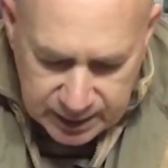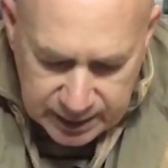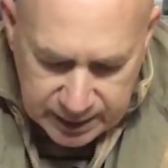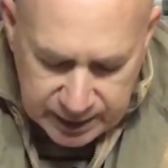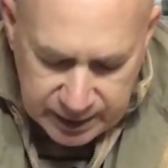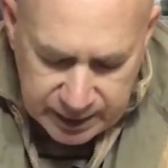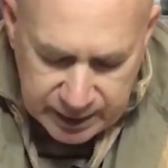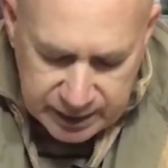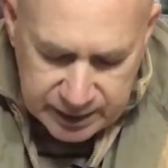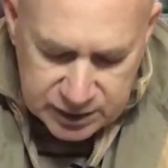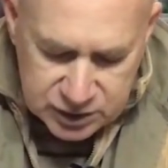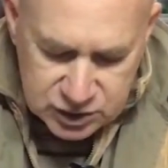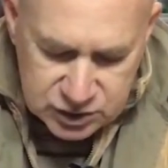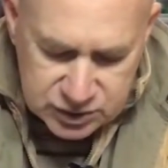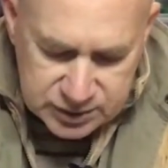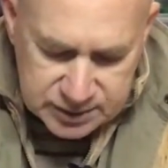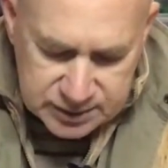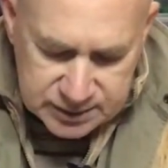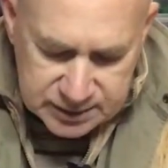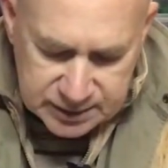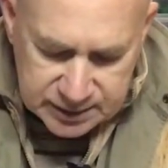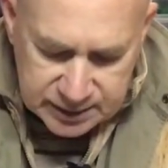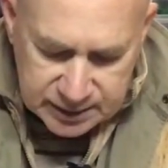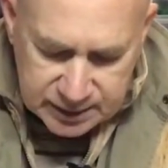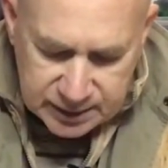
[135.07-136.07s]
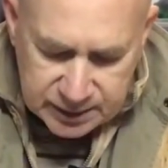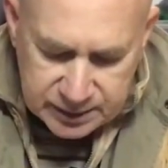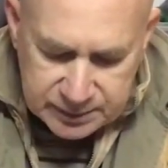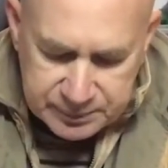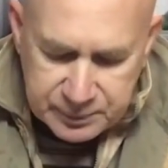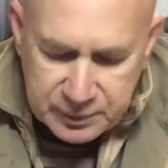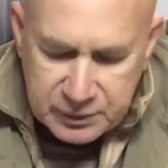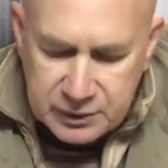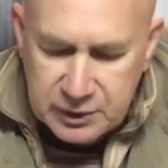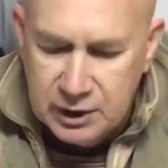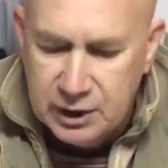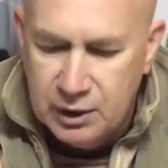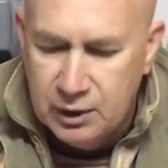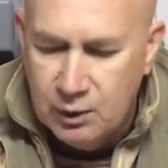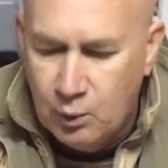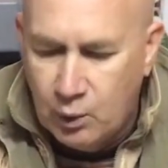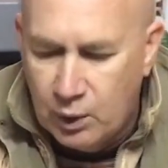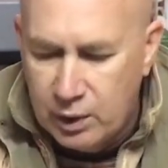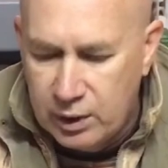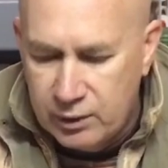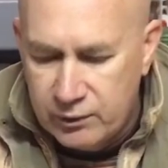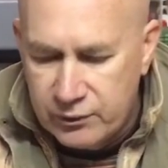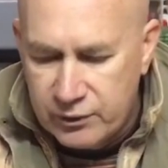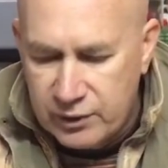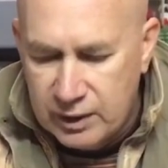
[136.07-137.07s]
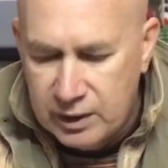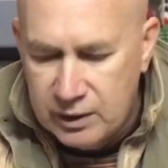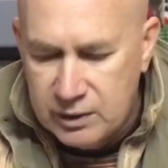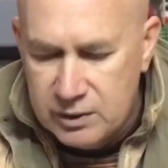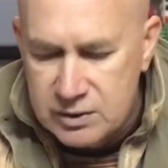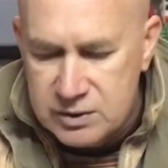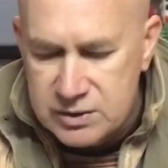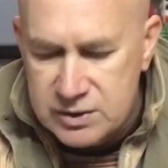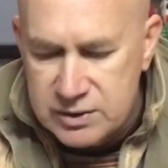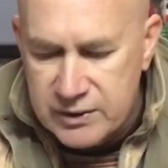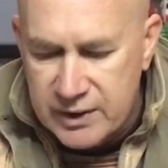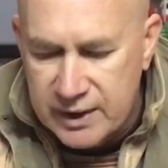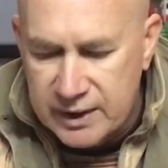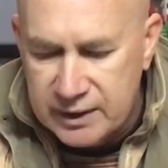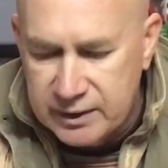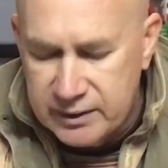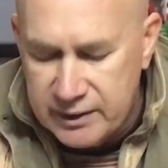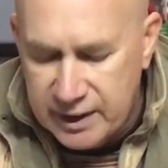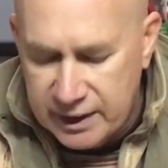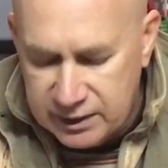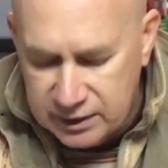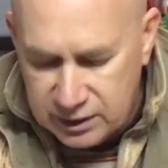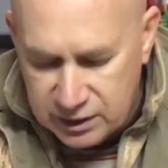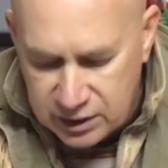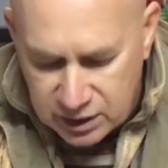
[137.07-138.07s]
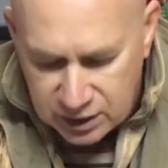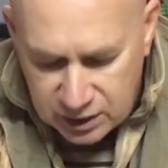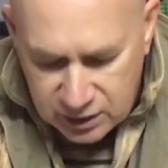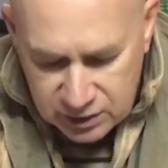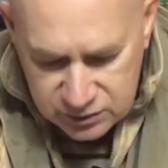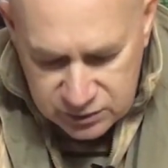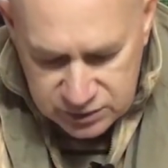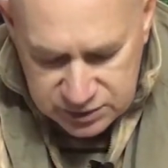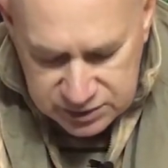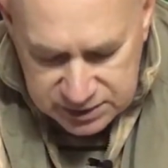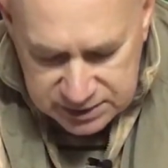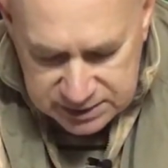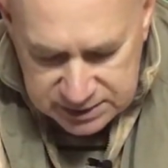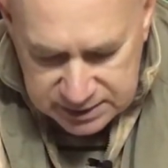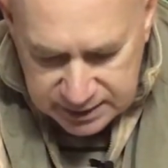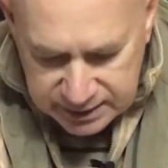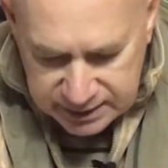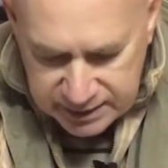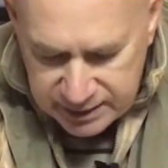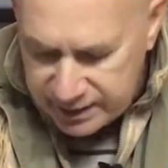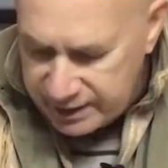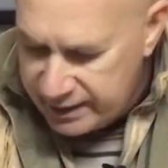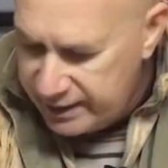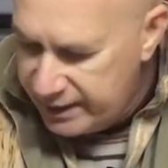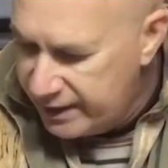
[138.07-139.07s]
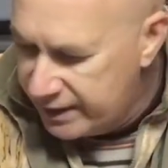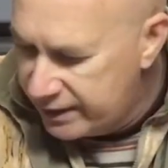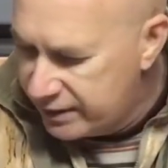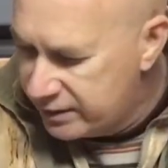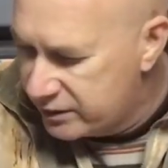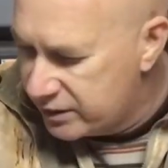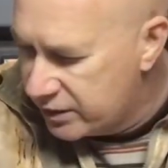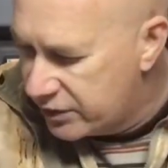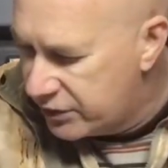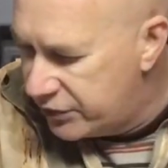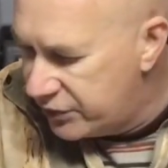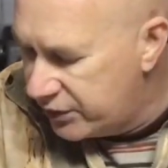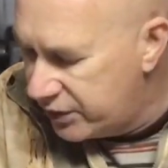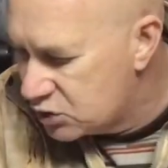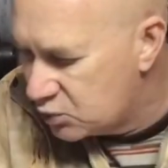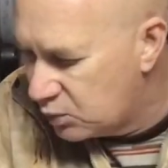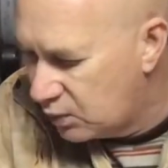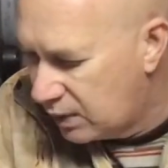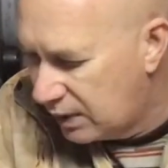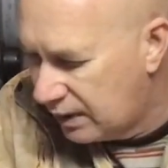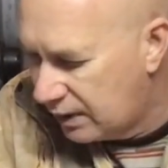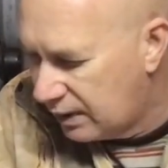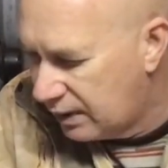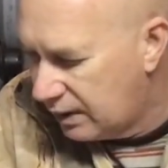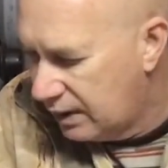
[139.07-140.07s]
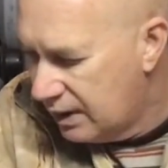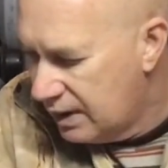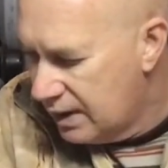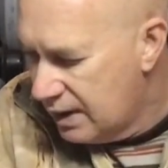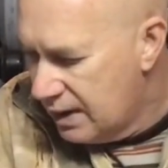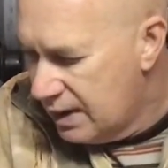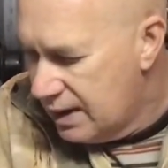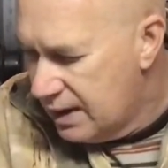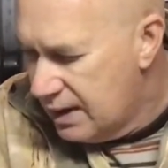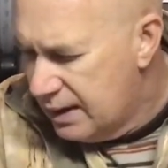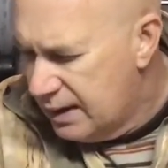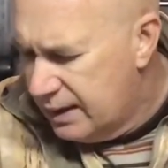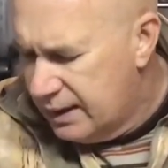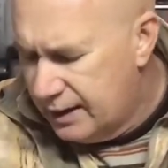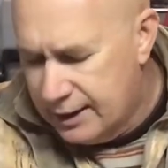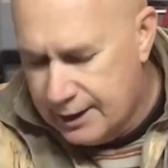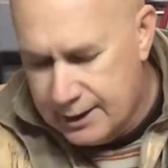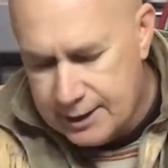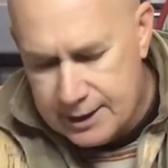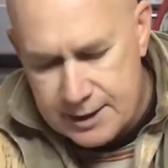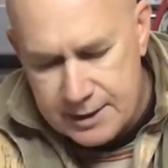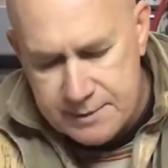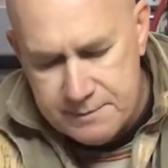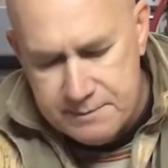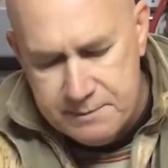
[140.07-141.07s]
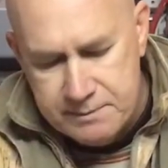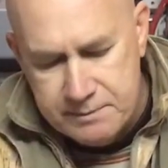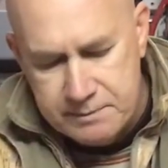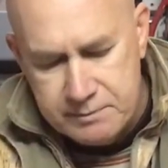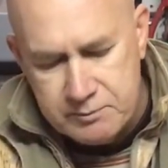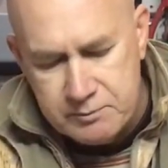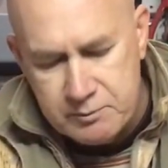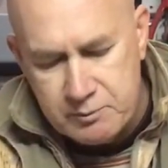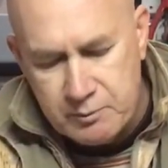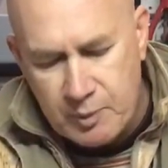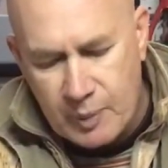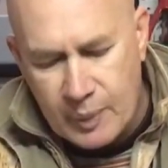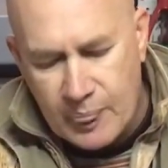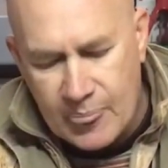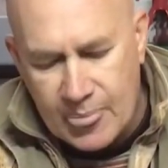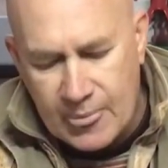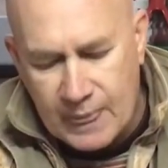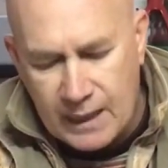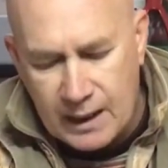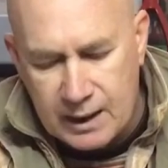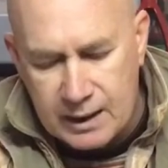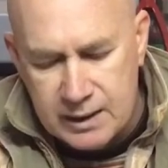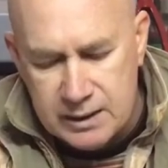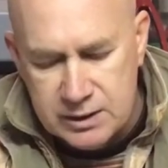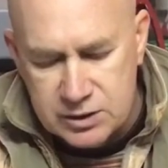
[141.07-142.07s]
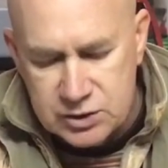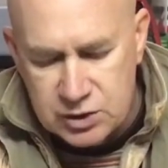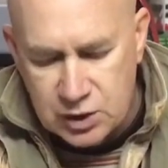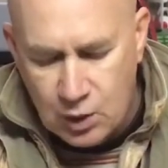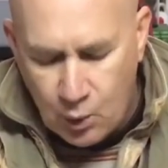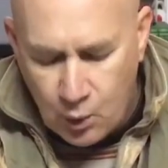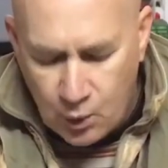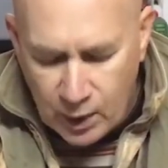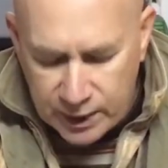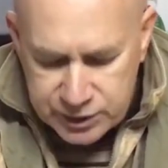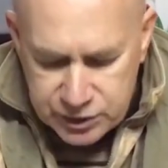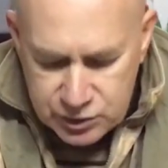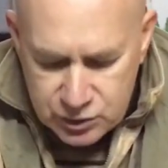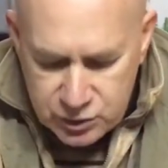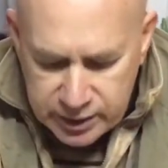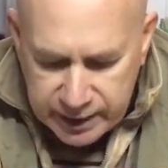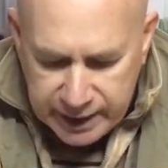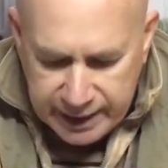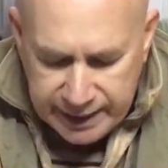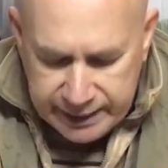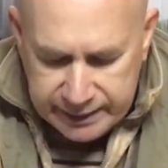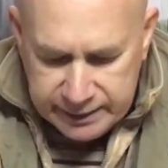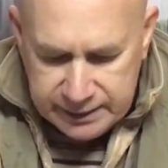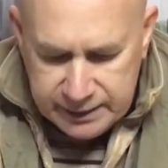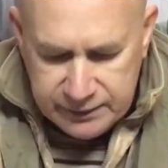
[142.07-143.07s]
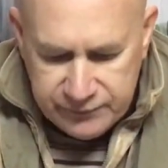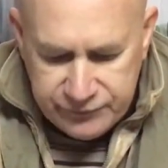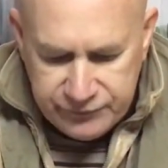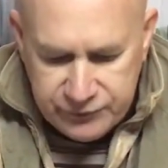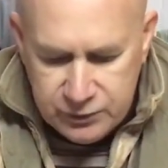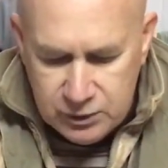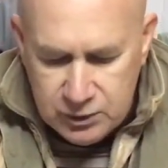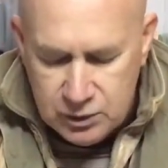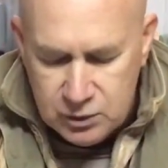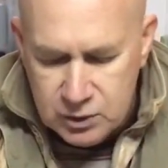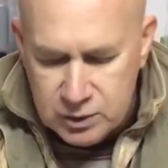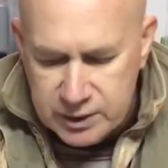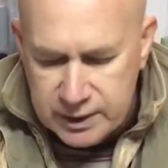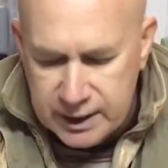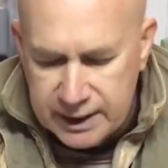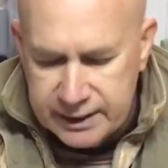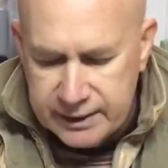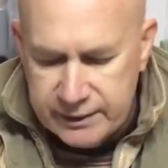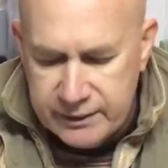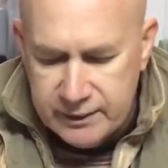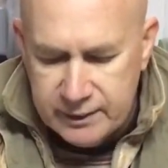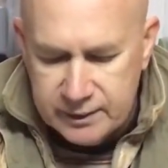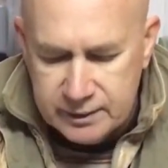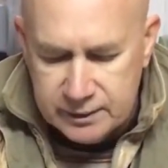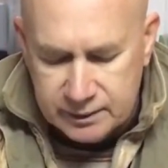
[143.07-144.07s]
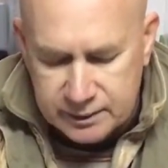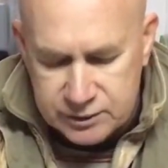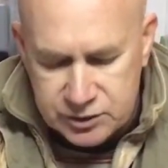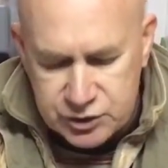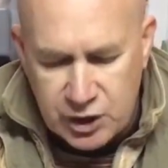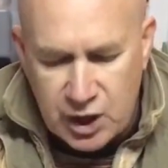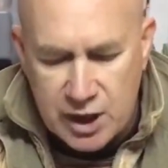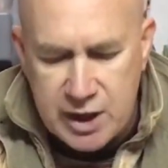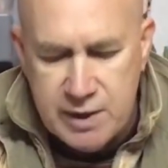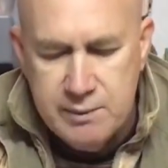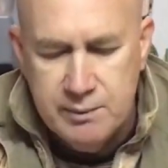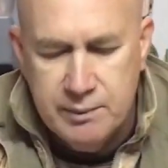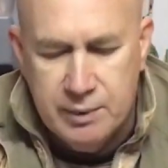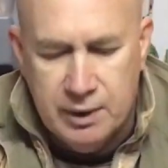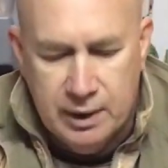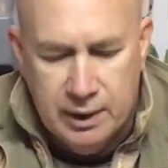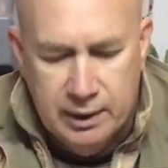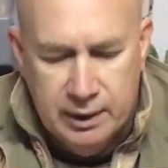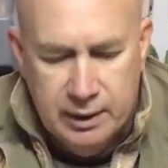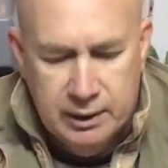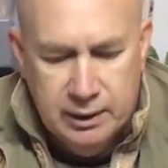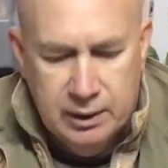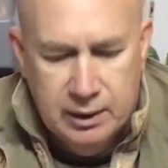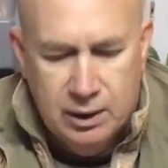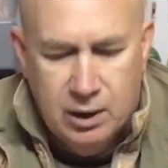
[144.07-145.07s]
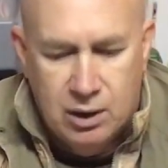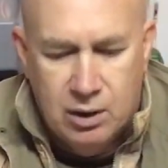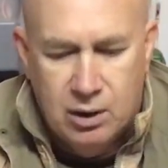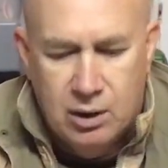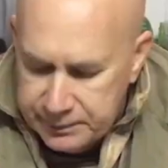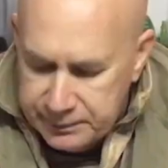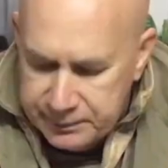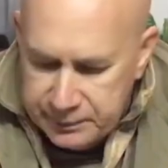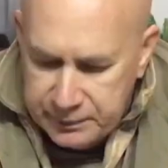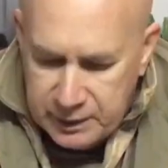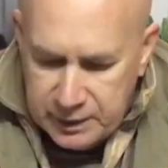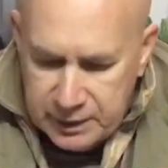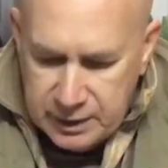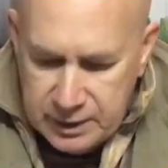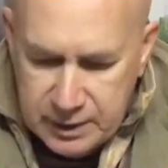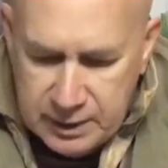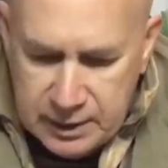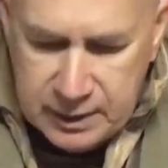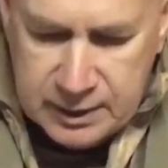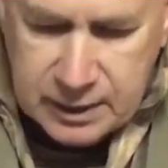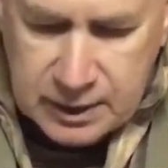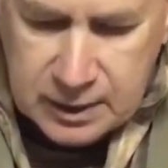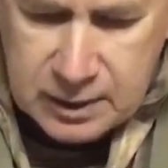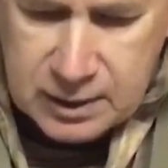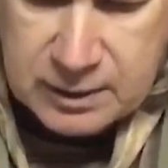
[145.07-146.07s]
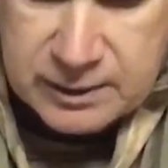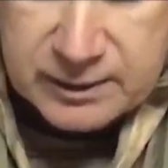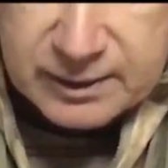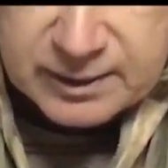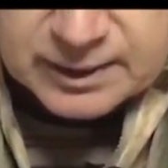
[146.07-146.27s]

is one of those that grows in the neck, the 303 as well. So what you get, if you look at the chamber of the